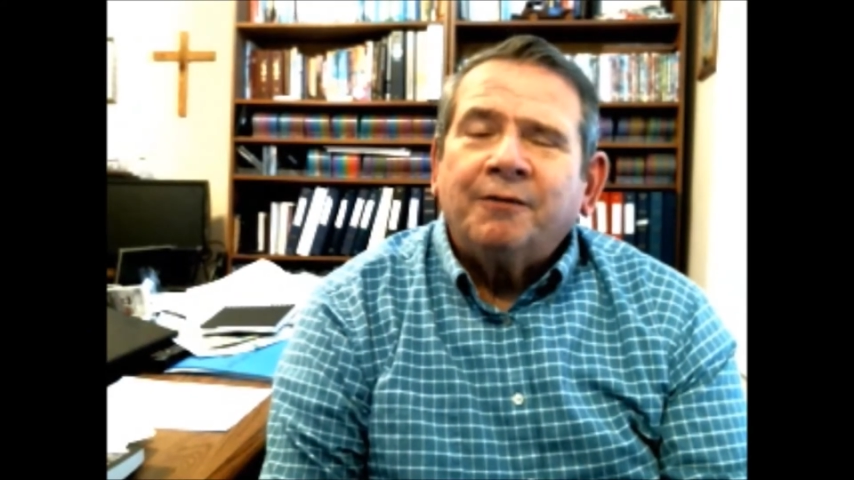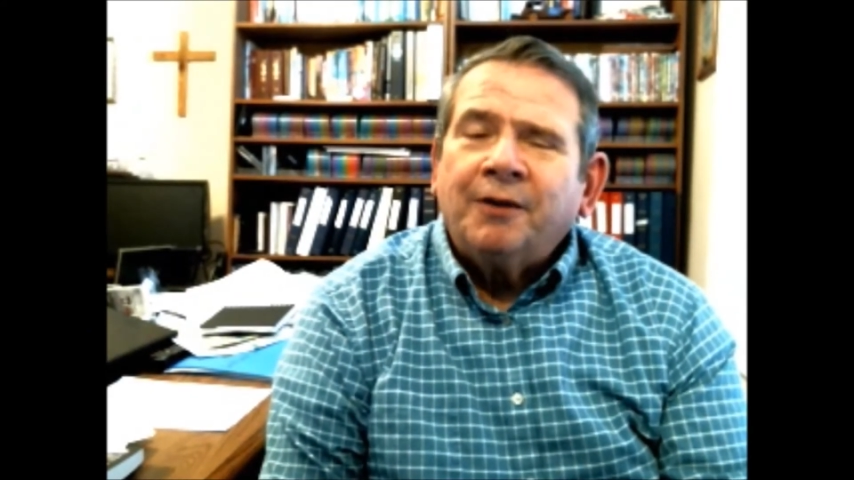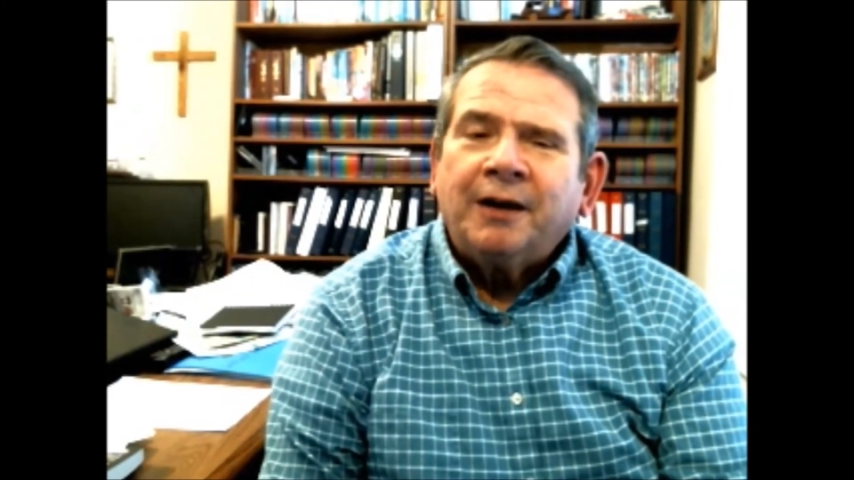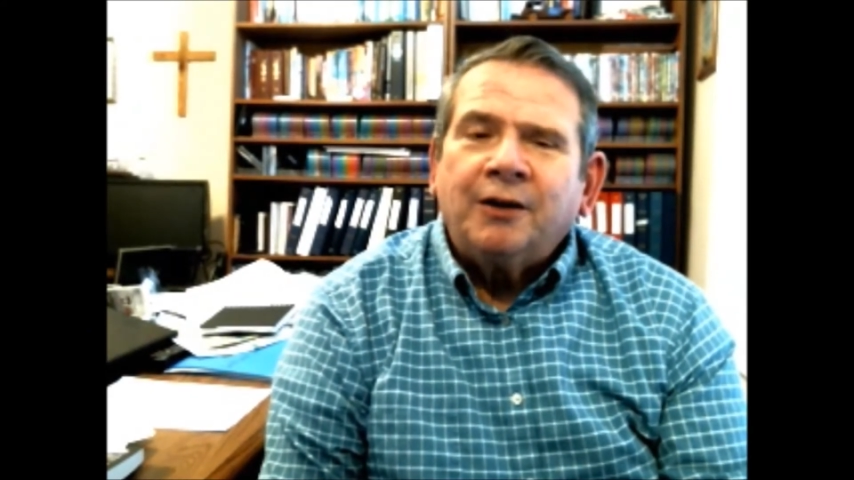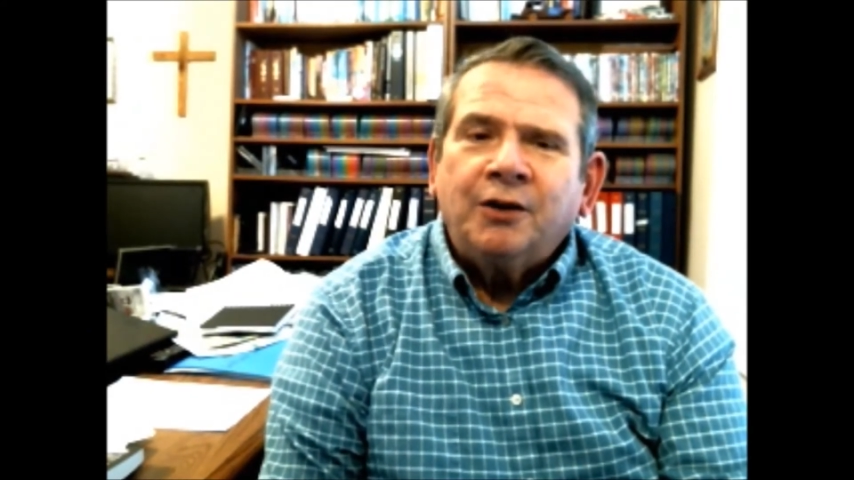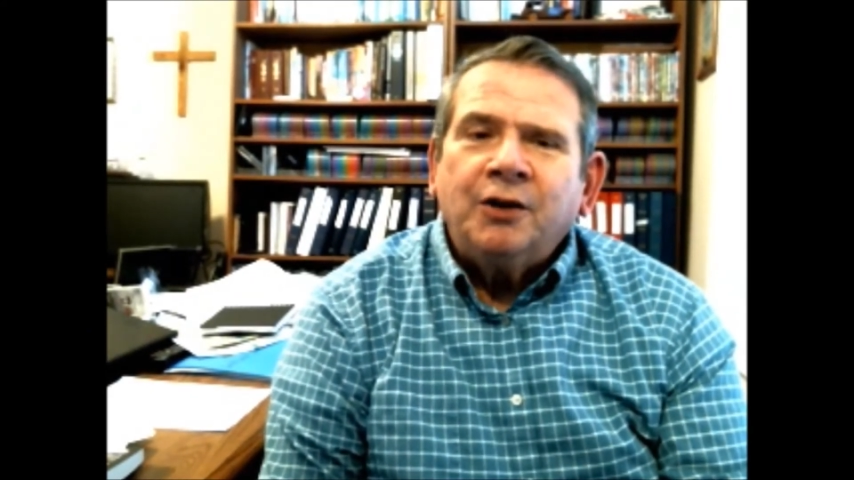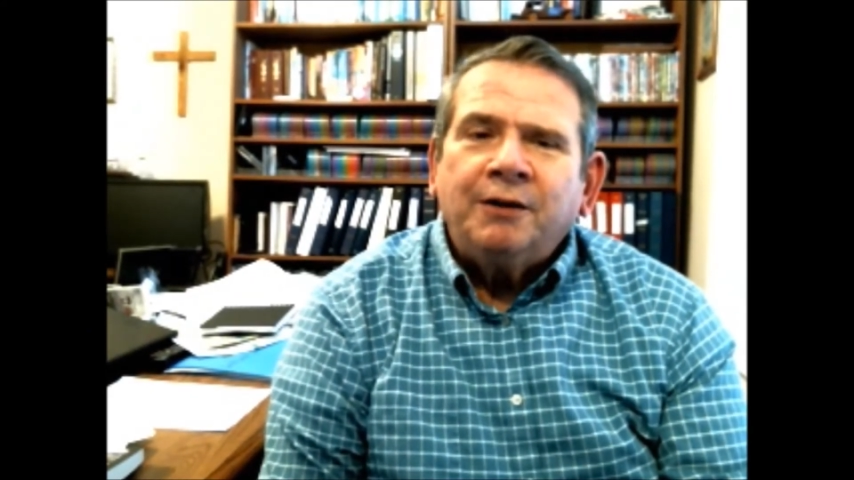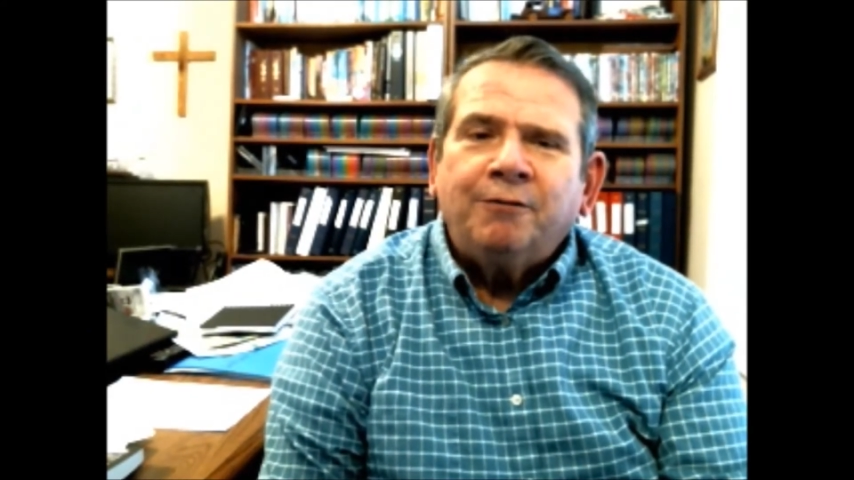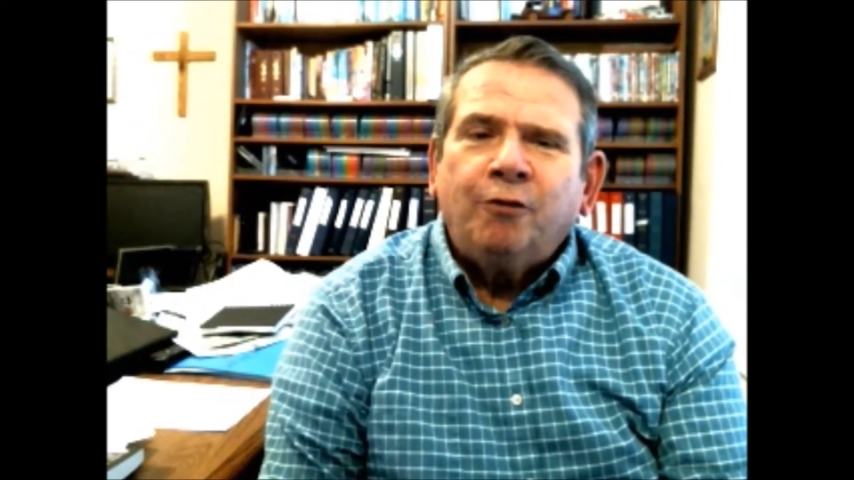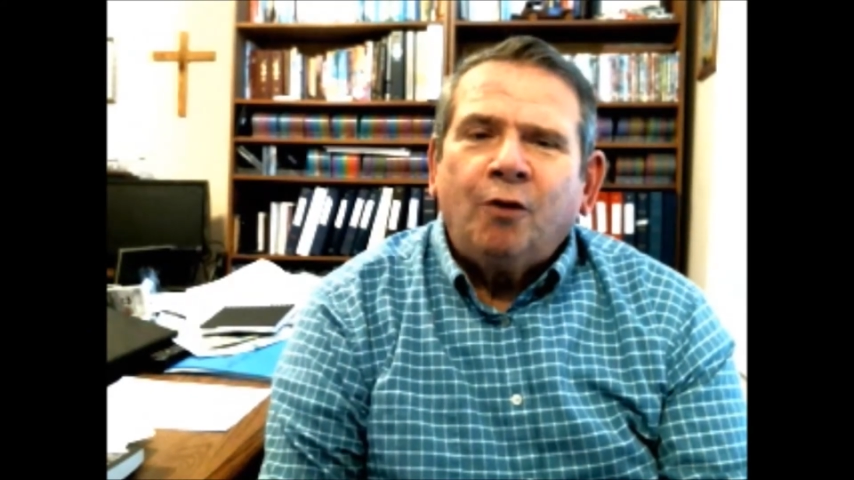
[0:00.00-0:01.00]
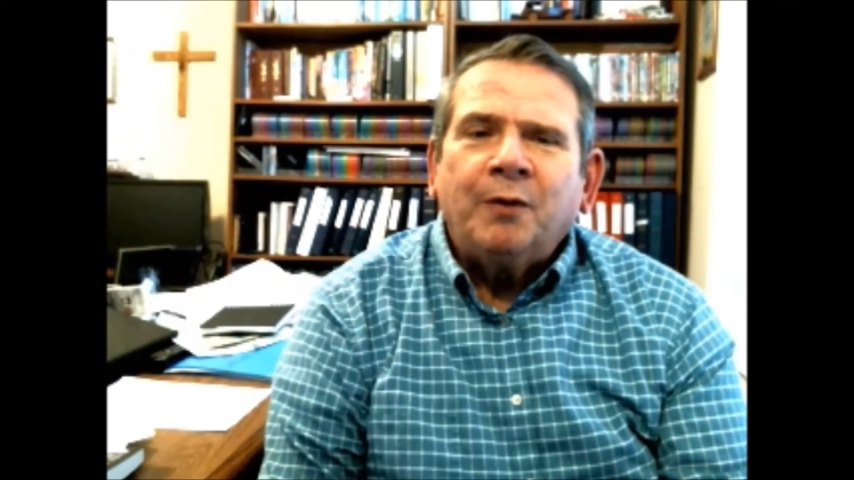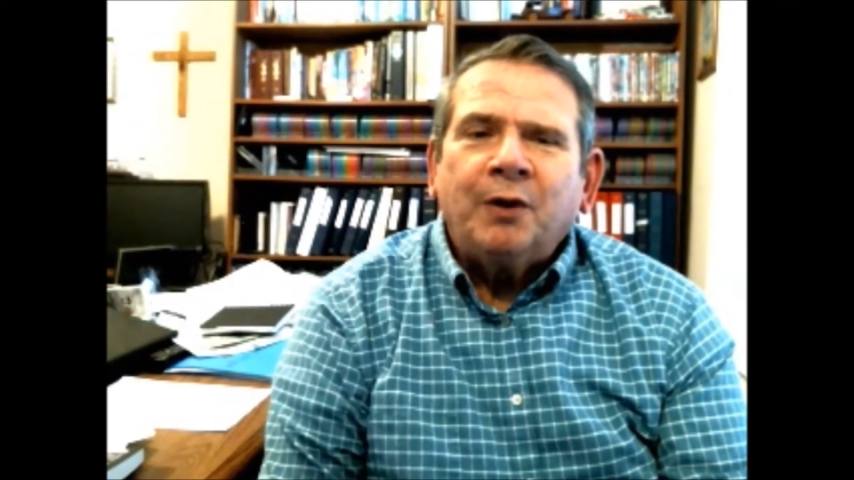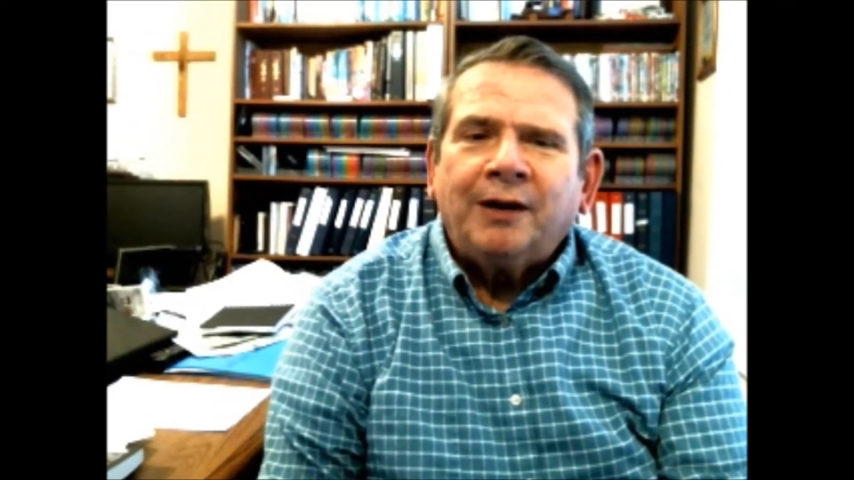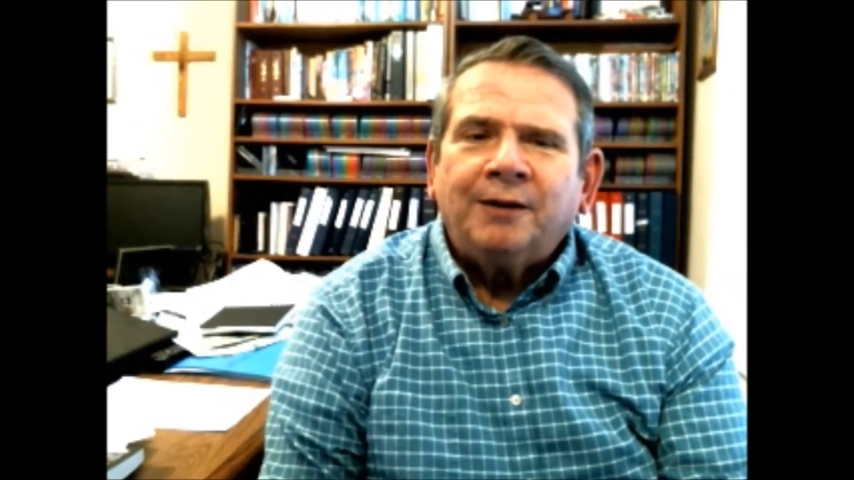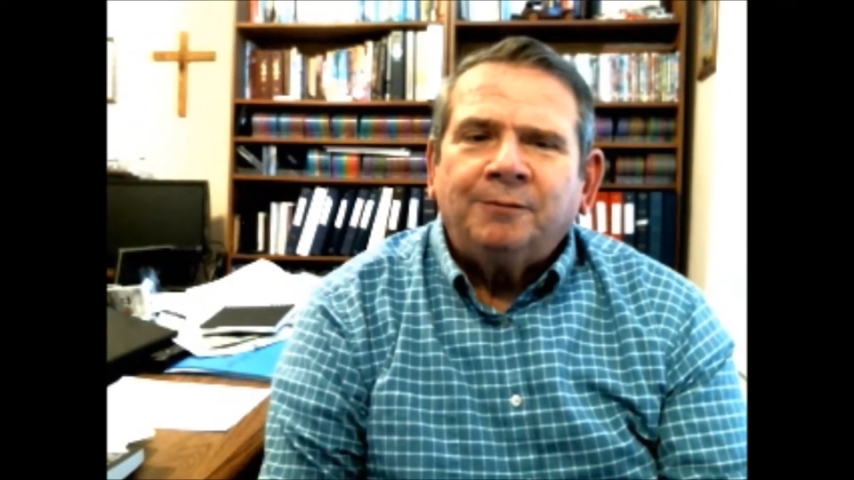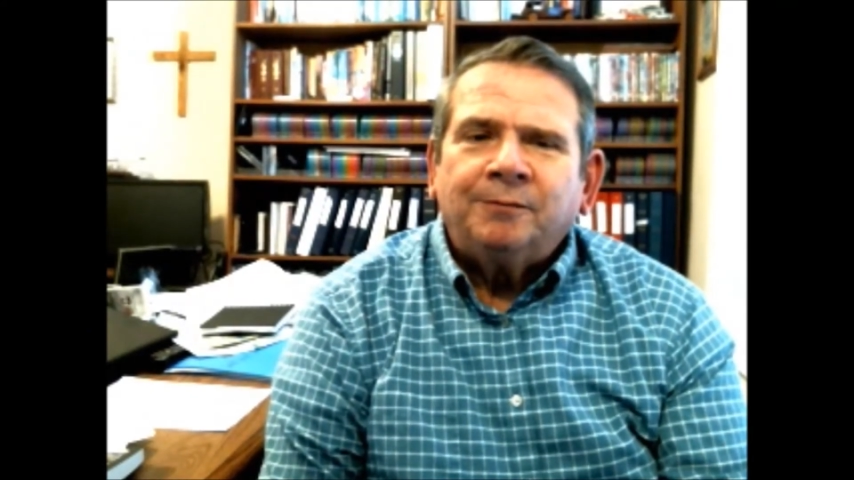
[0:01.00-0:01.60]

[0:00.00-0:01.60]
very good formula.